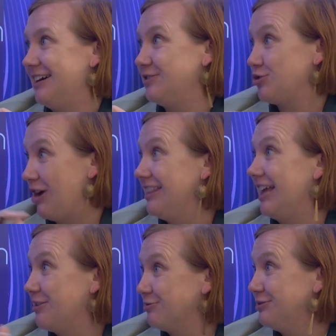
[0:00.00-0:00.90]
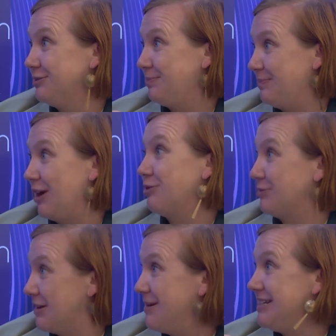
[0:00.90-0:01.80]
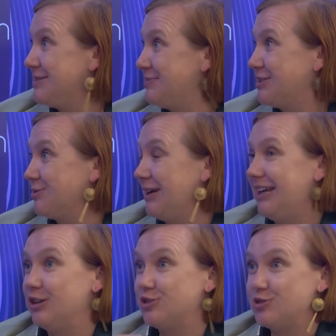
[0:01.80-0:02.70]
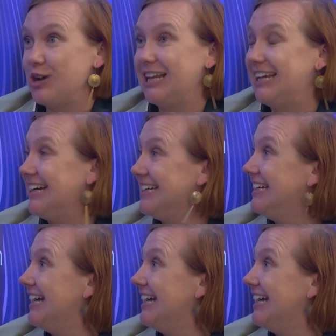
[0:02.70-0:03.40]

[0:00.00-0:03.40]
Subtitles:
trilateral agreement between Australia,